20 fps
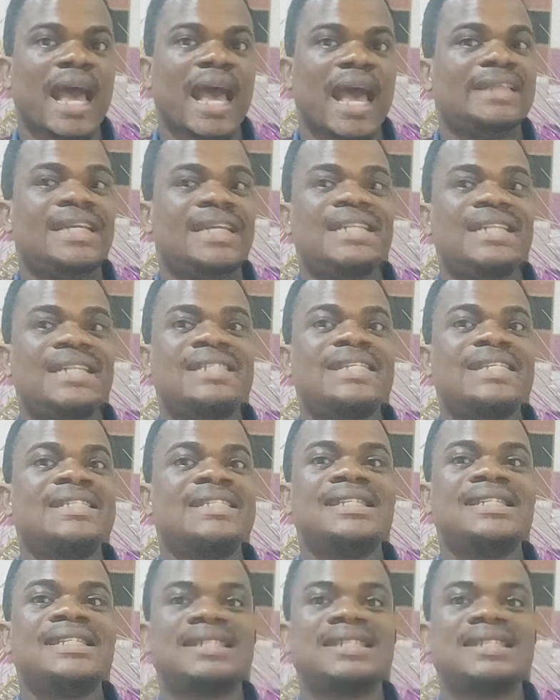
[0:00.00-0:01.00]
I think
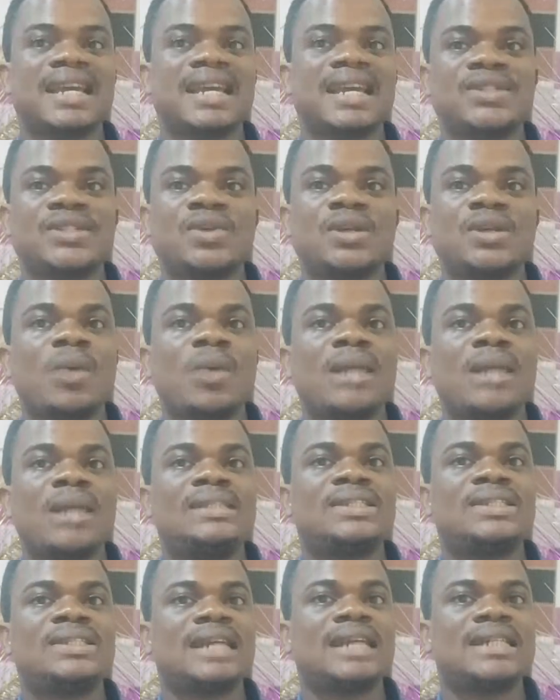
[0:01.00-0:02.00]
since this year, it's only one
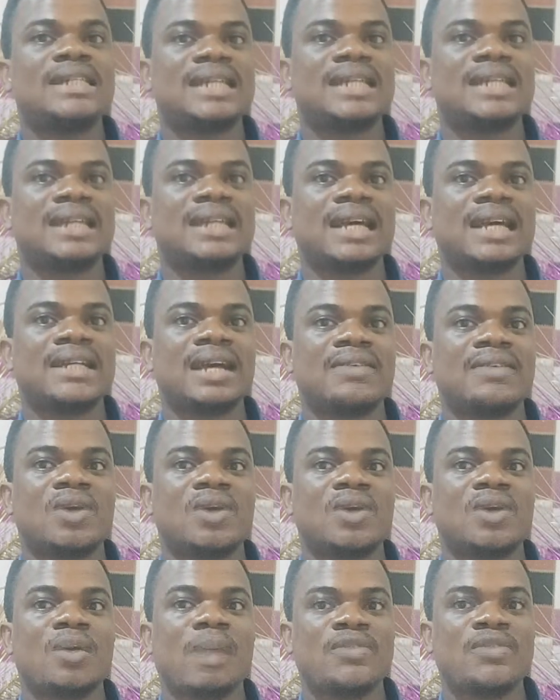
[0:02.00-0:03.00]
discharge letter that has
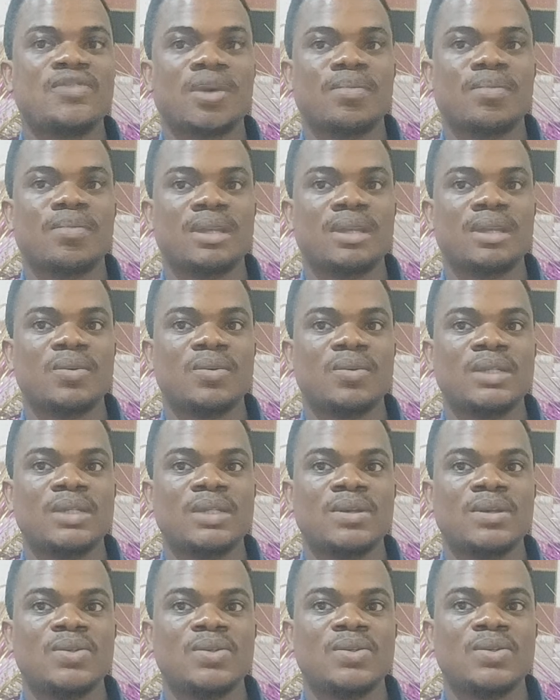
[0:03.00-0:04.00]
come out from the
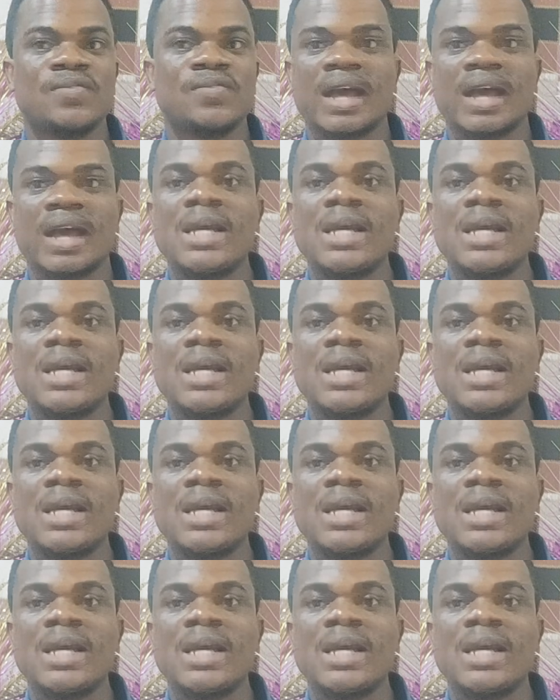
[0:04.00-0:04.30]
questions so far.